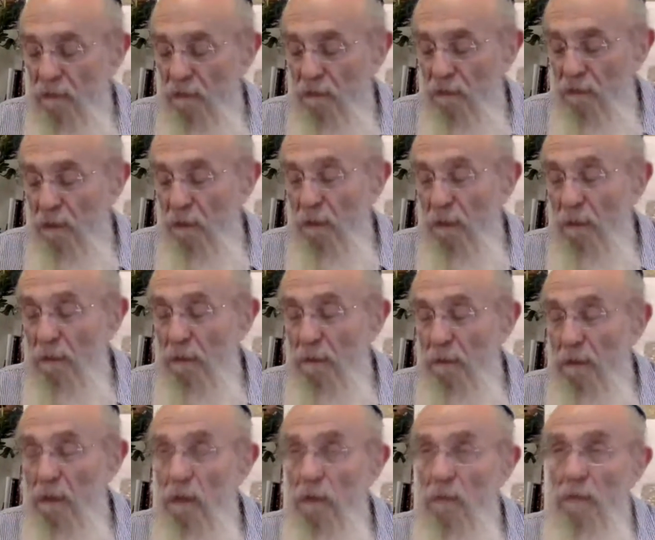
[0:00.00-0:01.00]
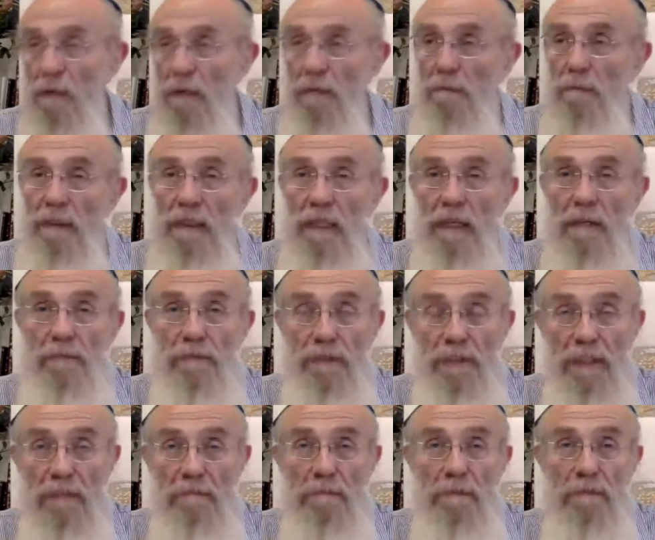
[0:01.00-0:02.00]
Yom Kippur we go around, we say,
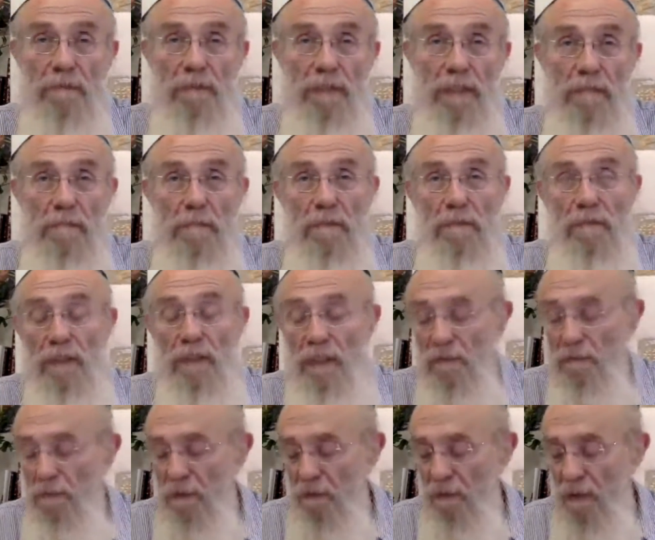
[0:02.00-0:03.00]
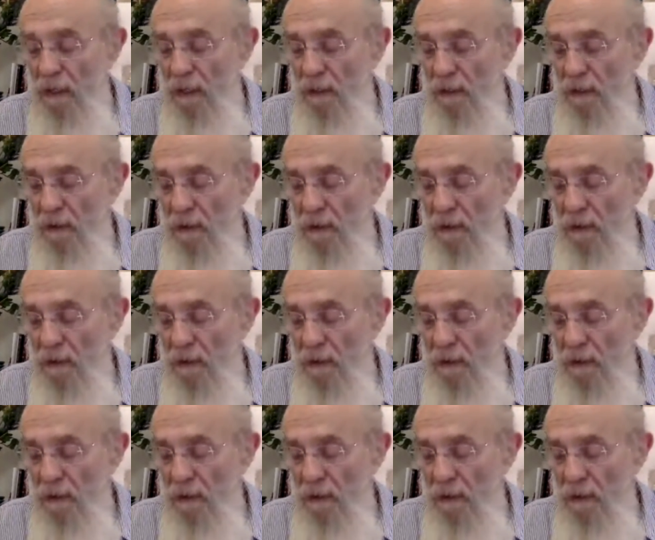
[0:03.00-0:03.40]
forgive me, forgive me, forgive me, right?